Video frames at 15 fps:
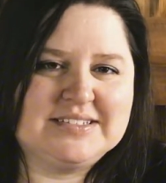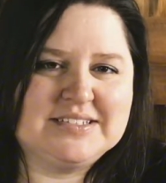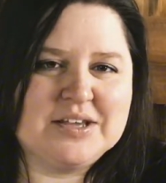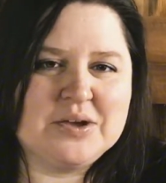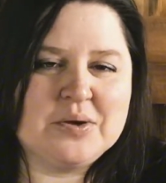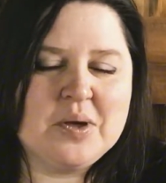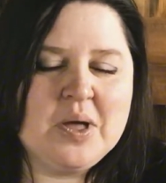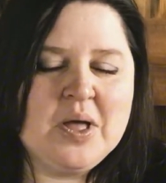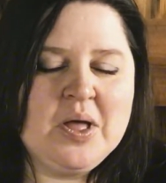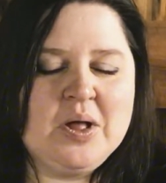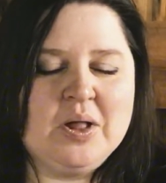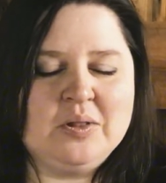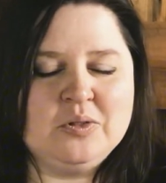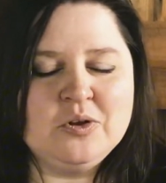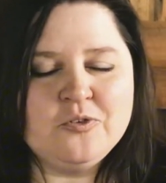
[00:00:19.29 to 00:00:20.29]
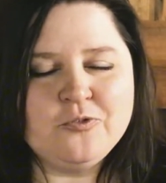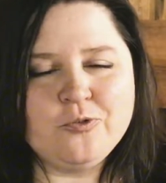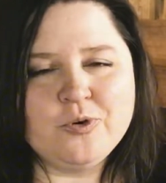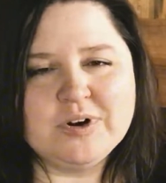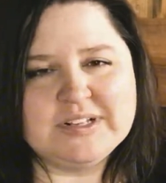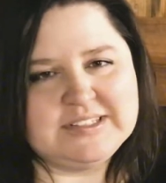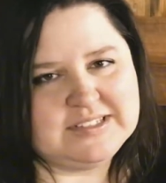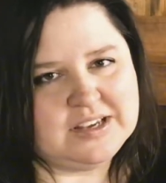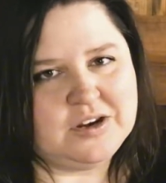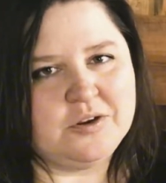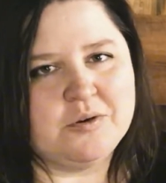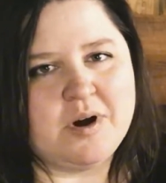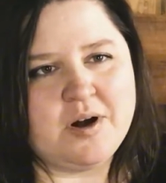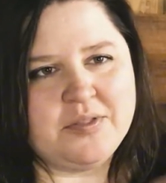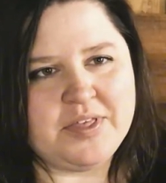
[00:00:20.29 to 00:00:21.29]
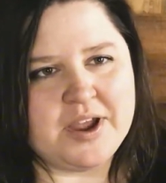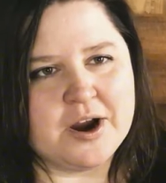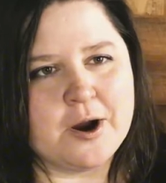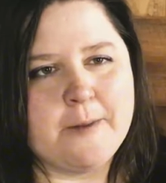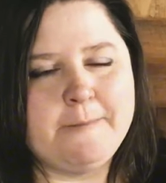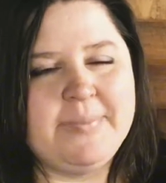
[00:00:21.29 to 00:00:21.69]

So look forward to seeing you all there.